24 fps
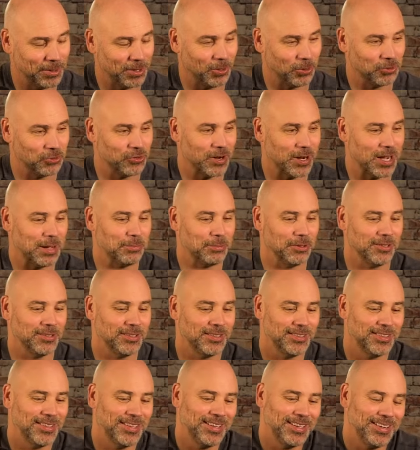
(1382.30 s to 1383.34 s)
old trapper.
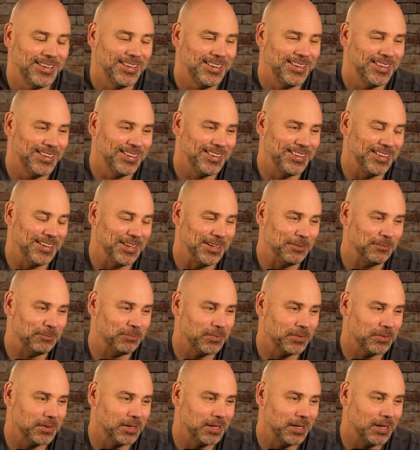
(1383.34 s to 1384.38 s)
Yeah.
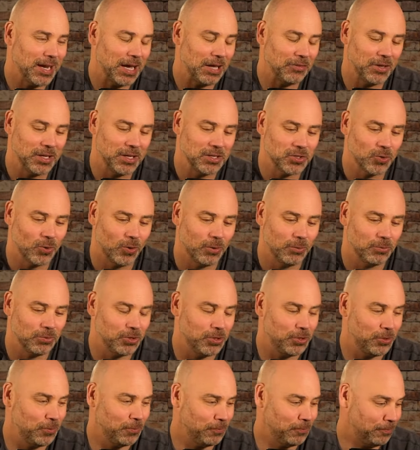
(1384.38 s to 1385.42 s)
How things going with
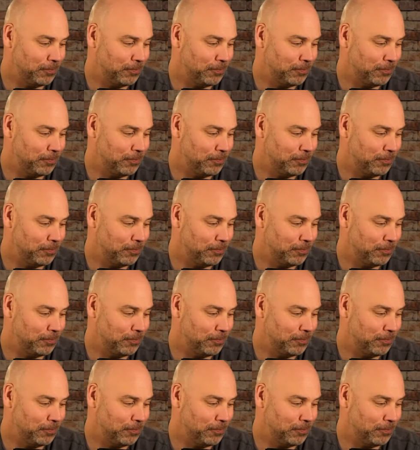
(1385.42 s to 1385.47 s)
you?